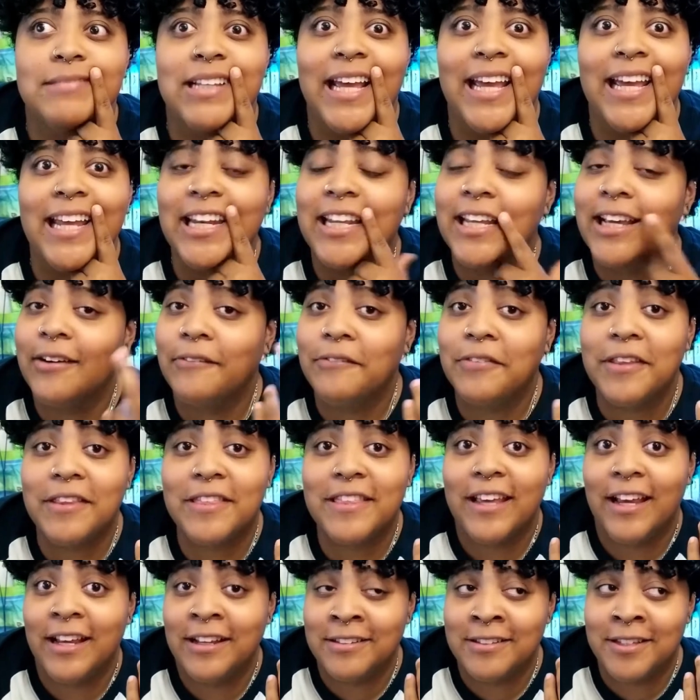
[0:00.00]
any of the
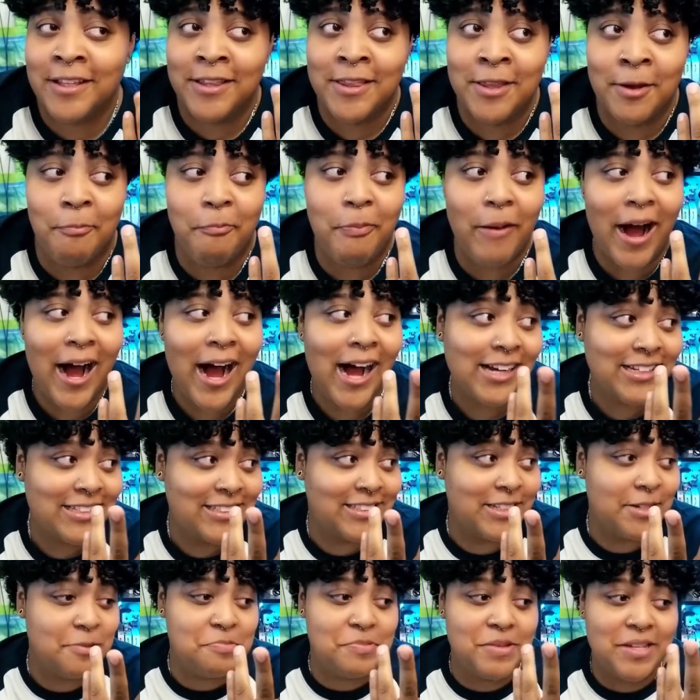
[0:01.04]
things in the
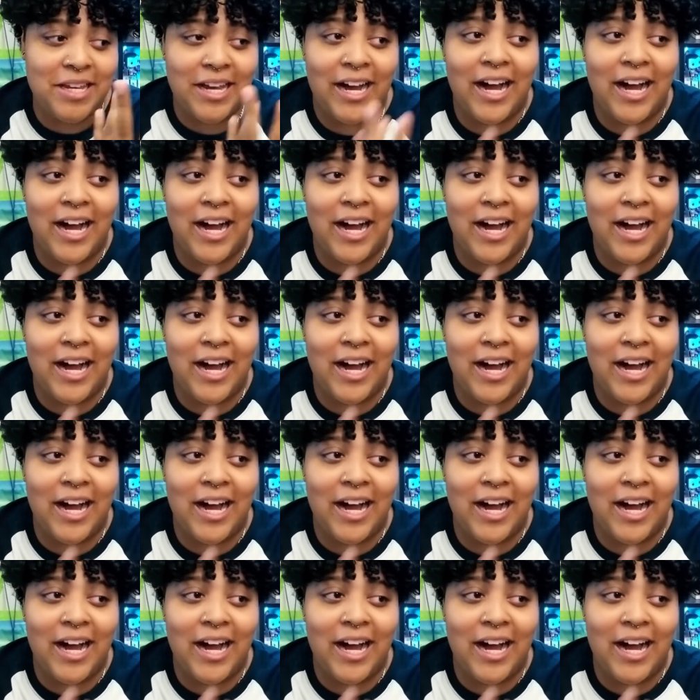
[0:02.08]
box, to be